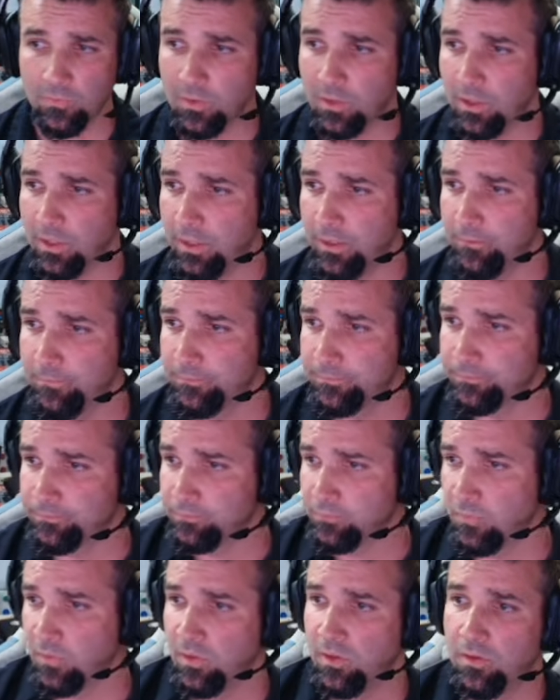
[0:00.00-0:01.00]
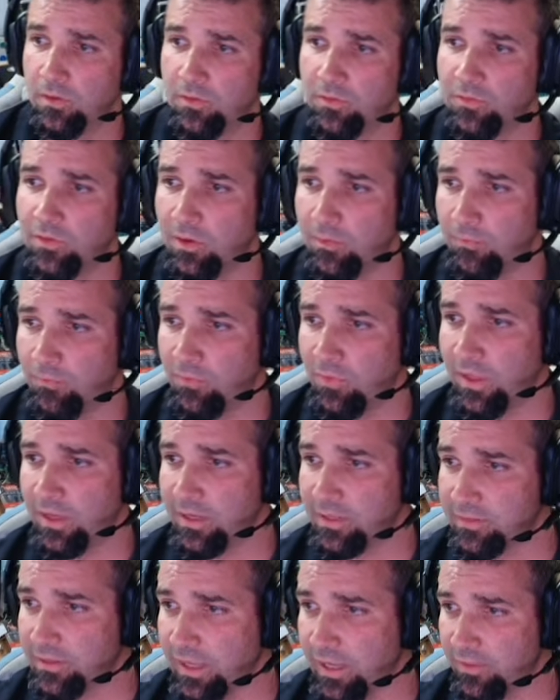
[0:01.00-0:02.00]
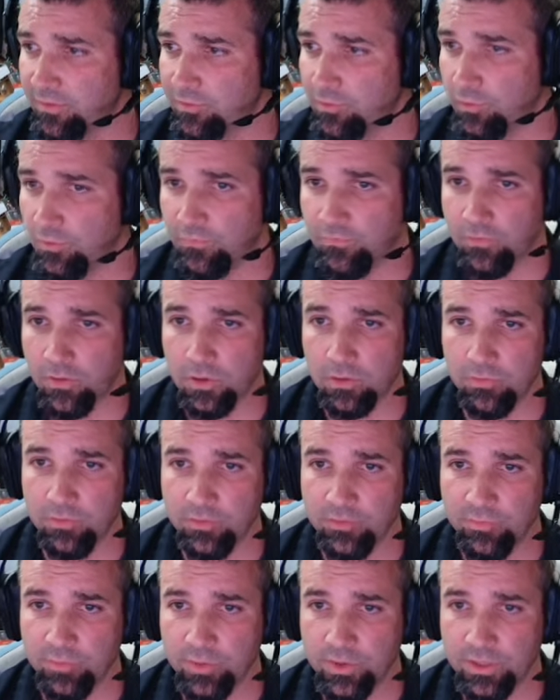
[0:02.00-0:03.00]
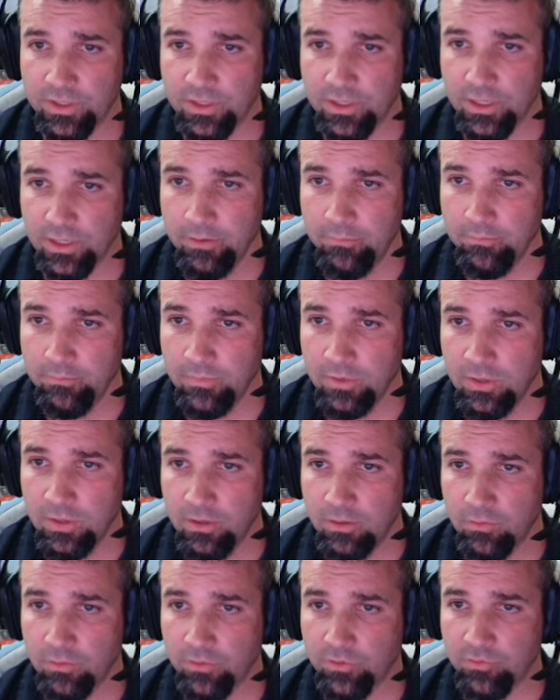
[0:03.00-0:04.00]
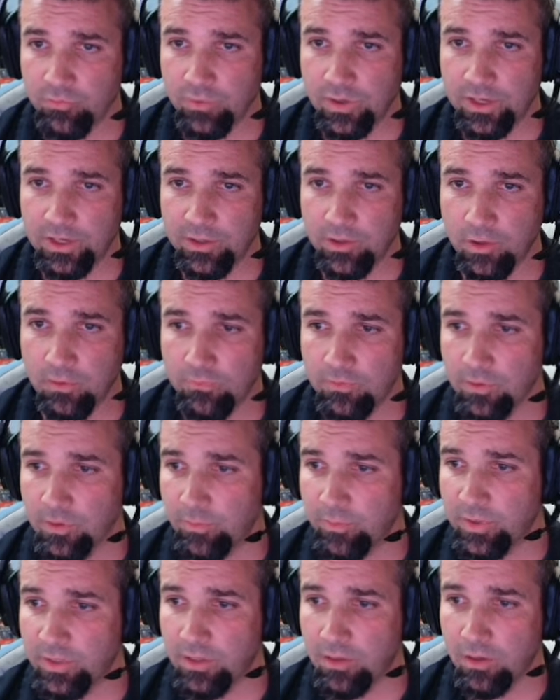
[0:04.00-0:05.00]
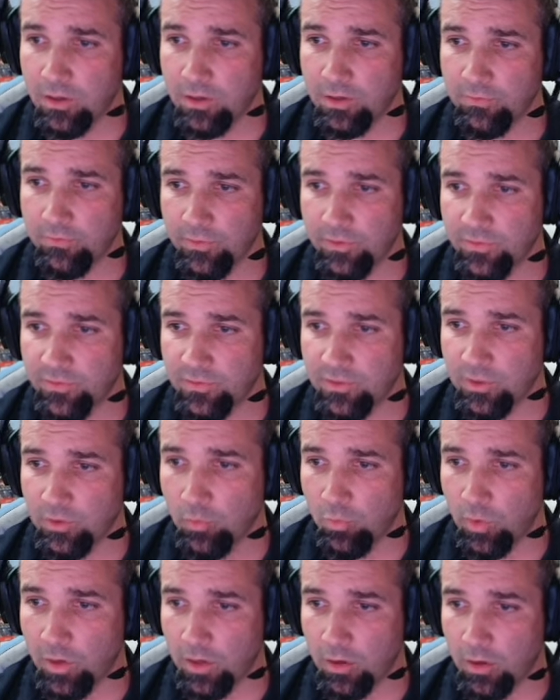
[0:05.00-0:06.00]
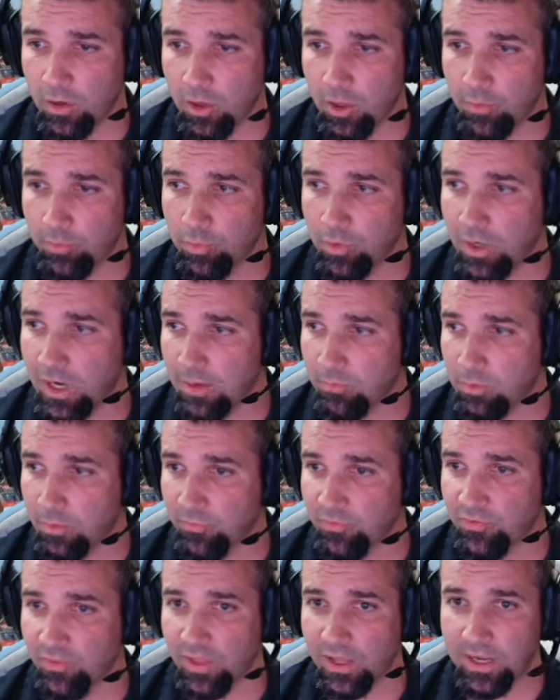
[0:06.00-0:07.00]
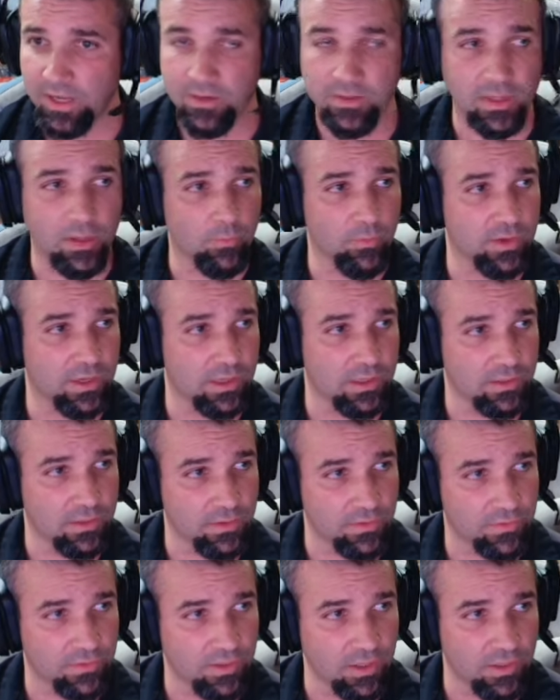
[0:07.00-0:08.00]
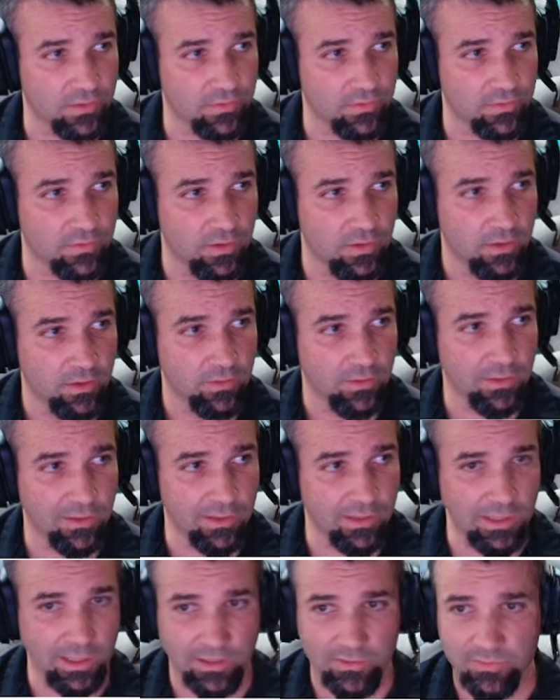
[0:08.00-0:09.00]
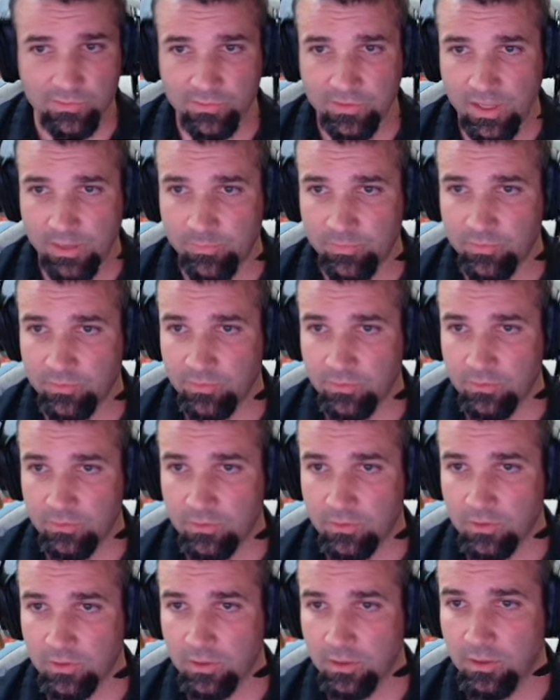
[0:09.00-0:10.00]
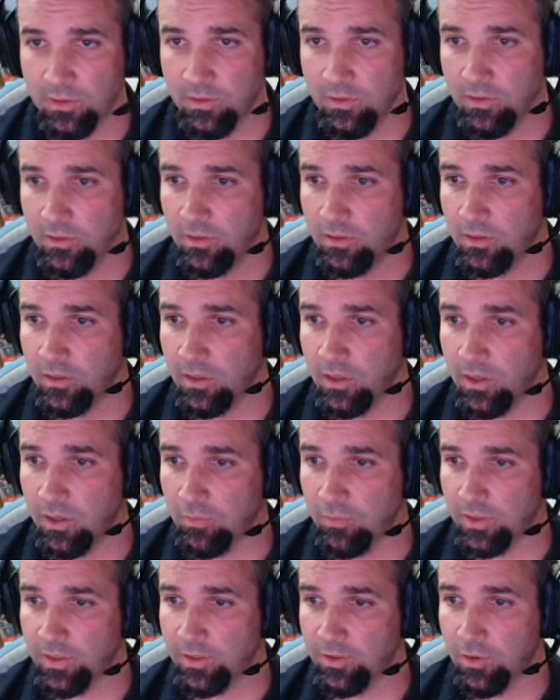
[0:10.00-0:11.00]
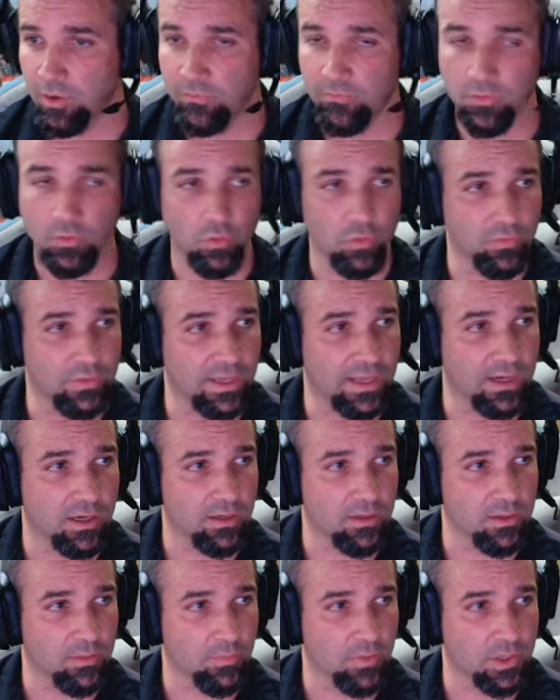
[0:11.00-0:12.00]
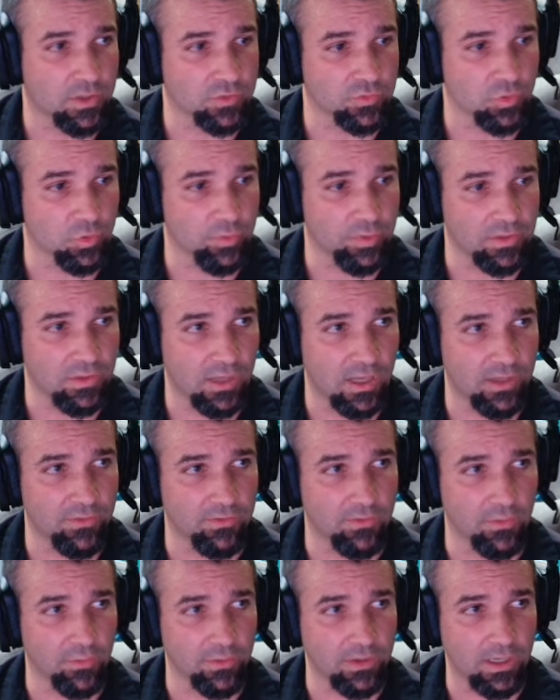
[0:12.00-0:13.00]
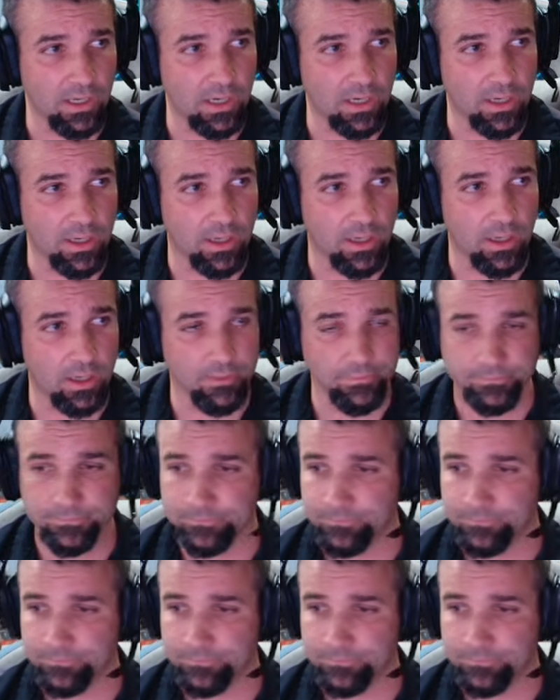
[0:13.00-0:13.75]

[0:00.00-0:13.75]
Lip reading: Okay, something like that so far. Looks pretty good. Let's write it over to the PLR and let's see where our problems lie, and then we can discuss the next steps. Okay, write it over. Old data in the module will be lost. Don't care.